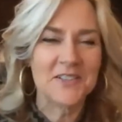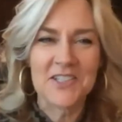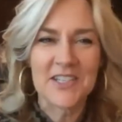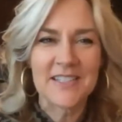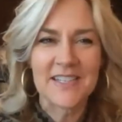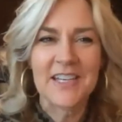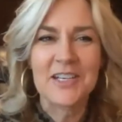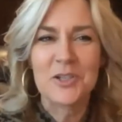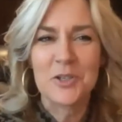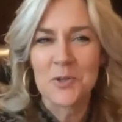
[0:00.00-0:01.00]
Just
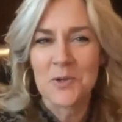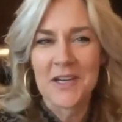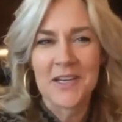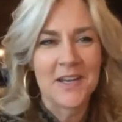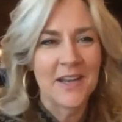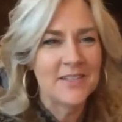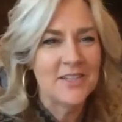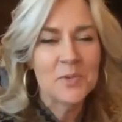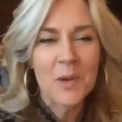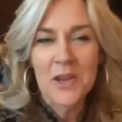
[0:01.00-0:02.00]
enjoyed
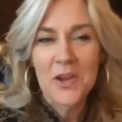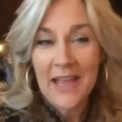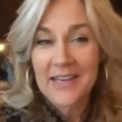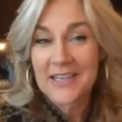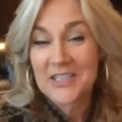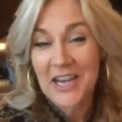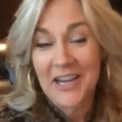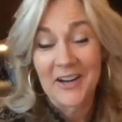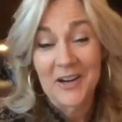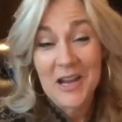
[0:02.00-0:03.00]
just what you had to
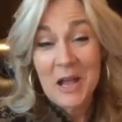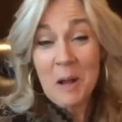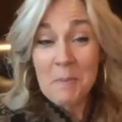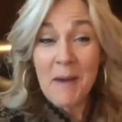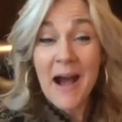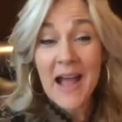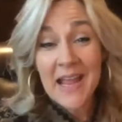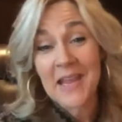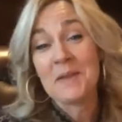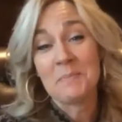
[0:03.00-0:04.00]
share.
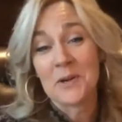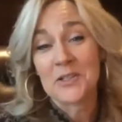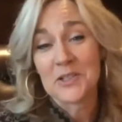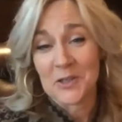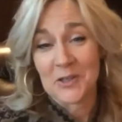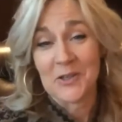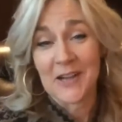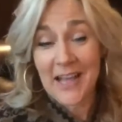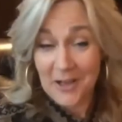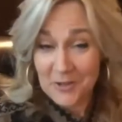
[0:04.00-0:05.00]
My personal
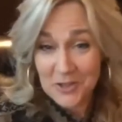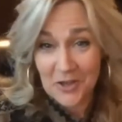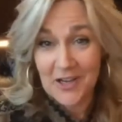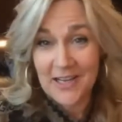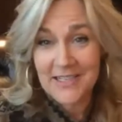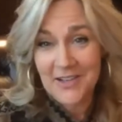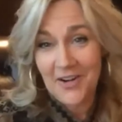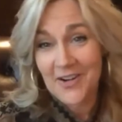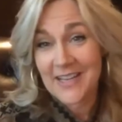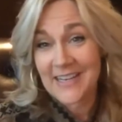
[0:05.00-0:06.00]
health journey
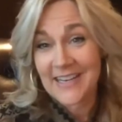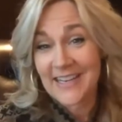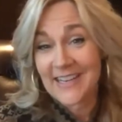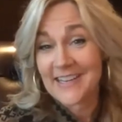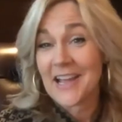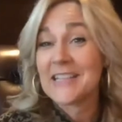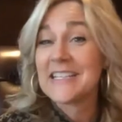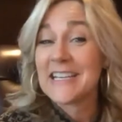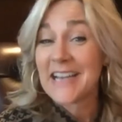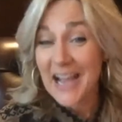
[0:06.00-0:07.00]
started in
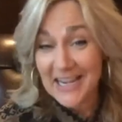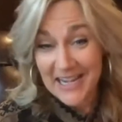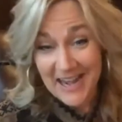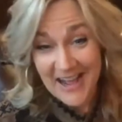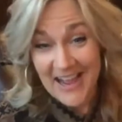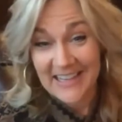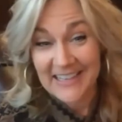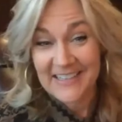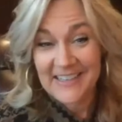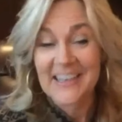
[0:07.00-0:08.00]
1999.
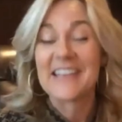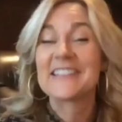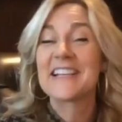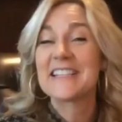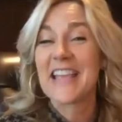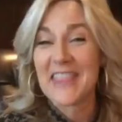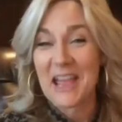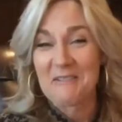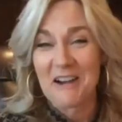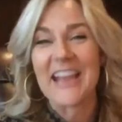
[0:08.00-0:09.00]
Yes, I said
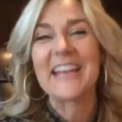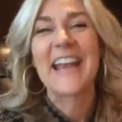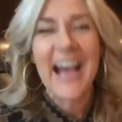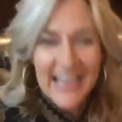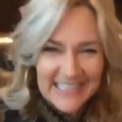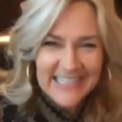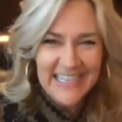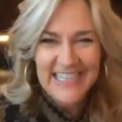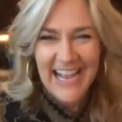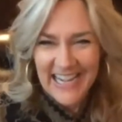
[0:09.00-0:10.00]
that right,
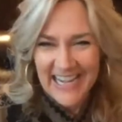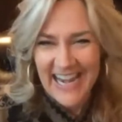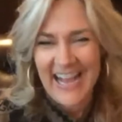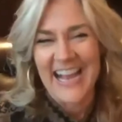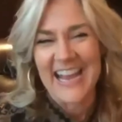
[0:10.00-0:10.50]
1999.